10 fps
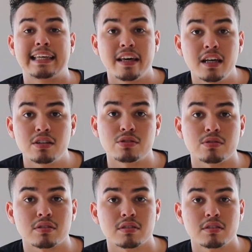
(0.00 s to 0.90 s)

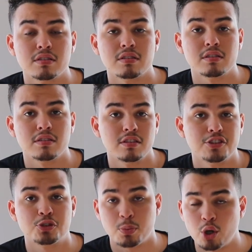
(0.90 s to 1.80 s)
kills,
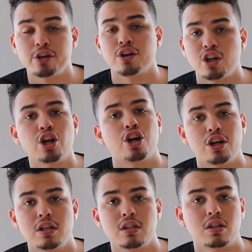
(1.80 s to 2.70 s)
spoiler alert,